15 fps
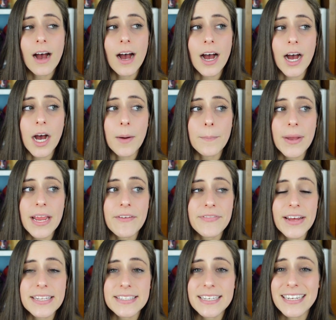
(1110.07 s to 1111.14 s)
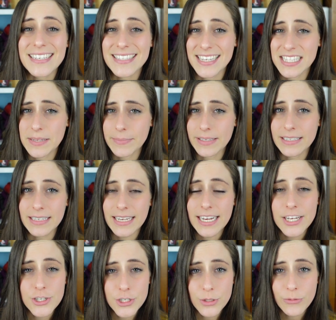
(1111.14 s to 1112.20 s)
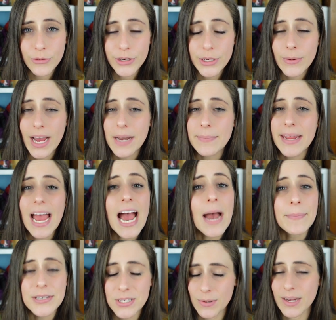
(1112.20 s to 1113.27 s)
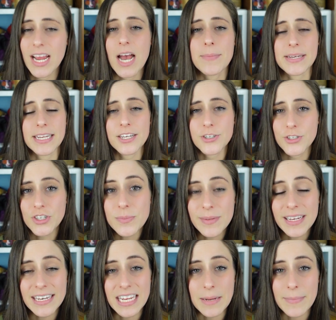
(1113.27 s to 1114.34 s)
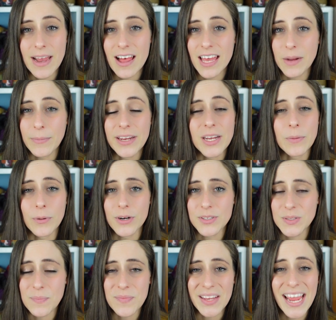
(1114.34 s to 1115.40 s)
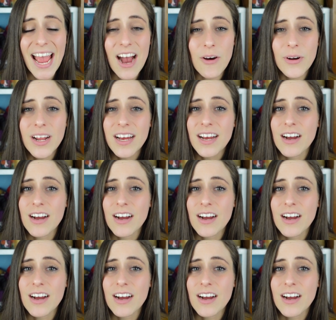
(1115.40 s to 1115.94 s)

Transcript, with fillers: Um, if that's an accessibility issue for you, I'd be happy to accommodate. Shoot me an email and we can work something out.